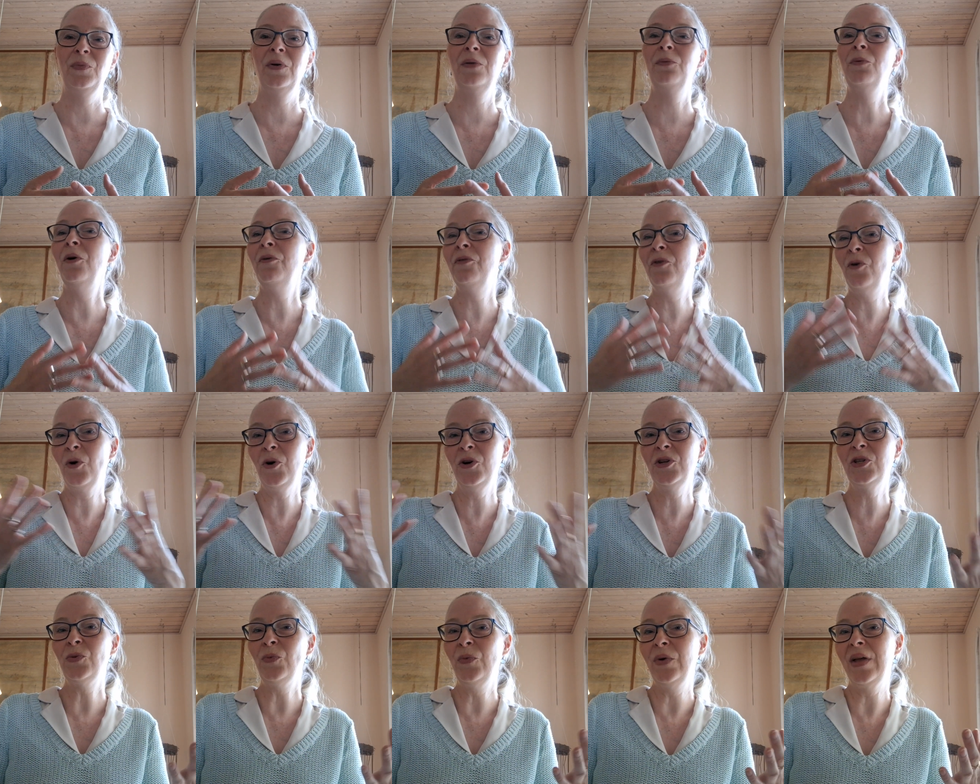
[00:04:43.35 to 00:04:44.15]
But of
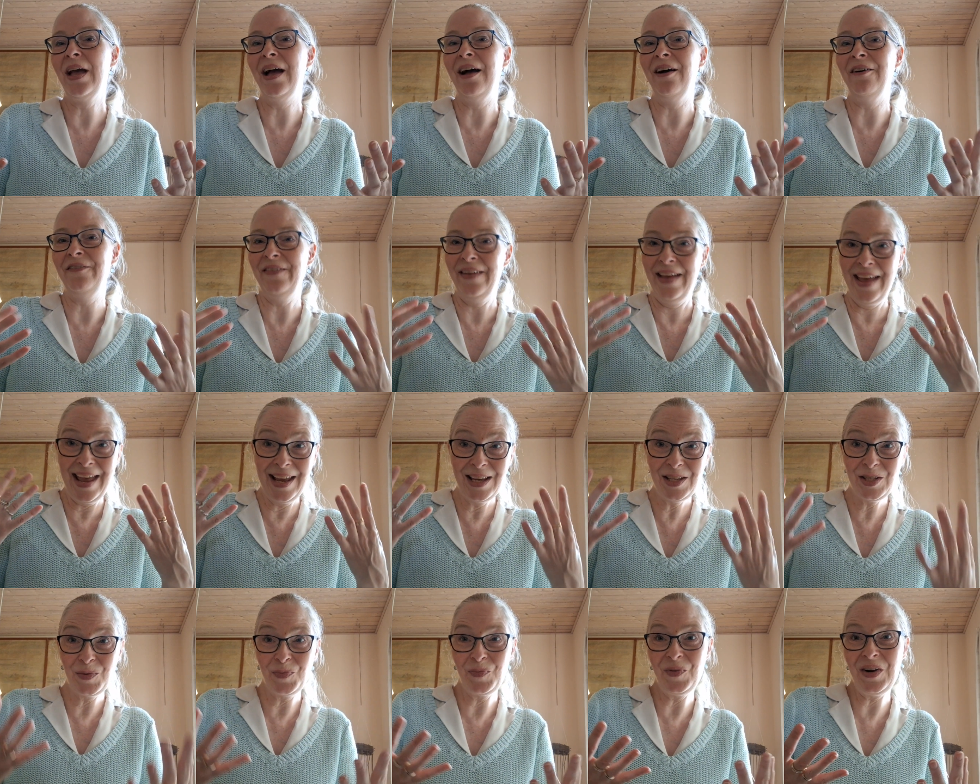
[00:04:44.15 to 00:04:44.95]
course we have
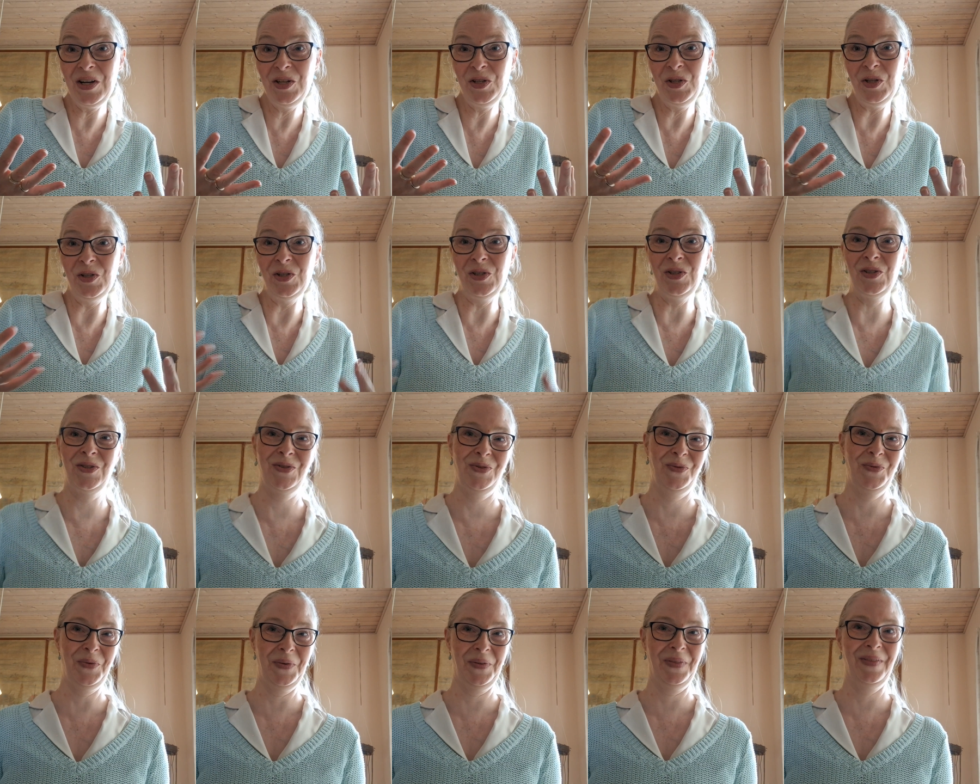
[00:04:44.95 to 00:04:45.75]
expressions
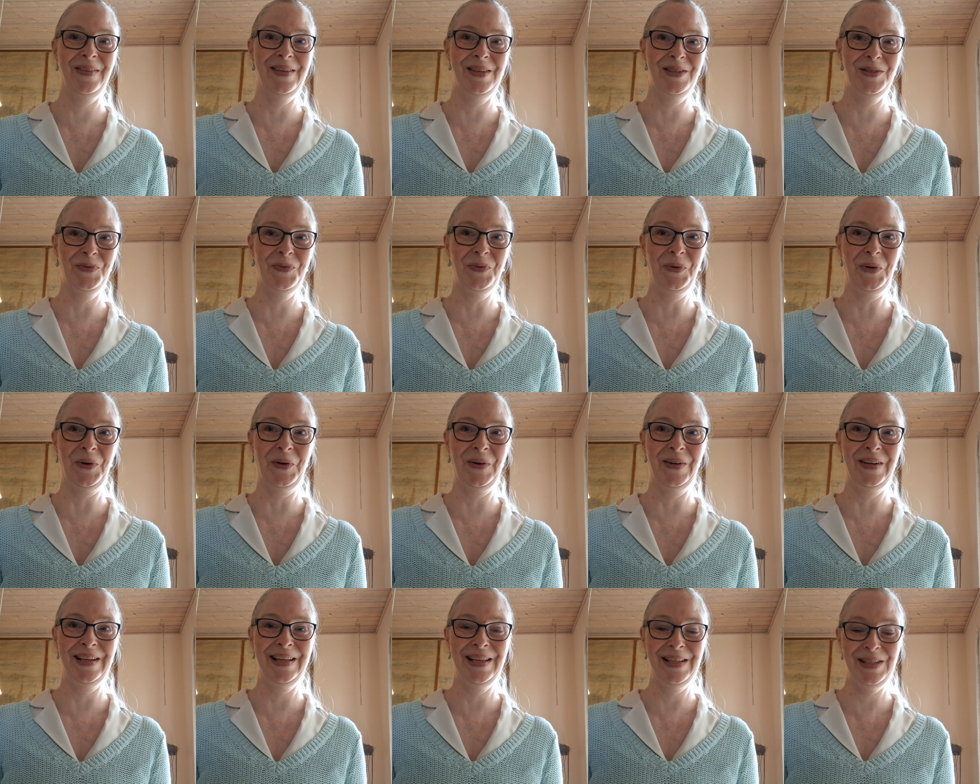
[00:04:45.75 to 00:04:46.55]
with this
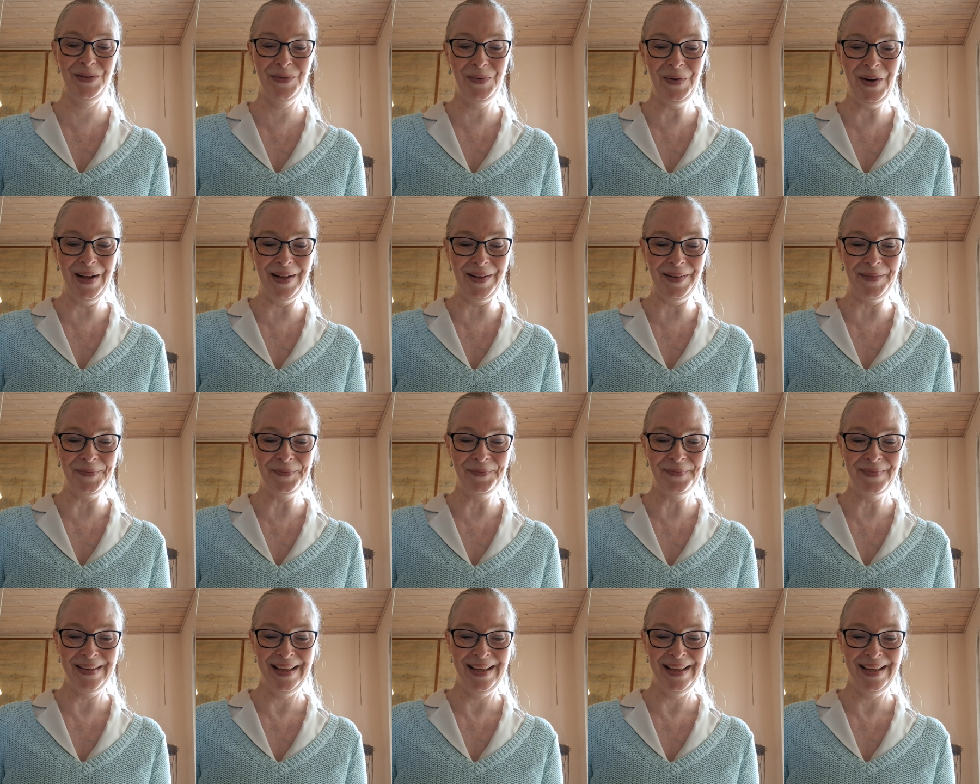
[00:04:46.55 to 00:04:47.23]
word as well.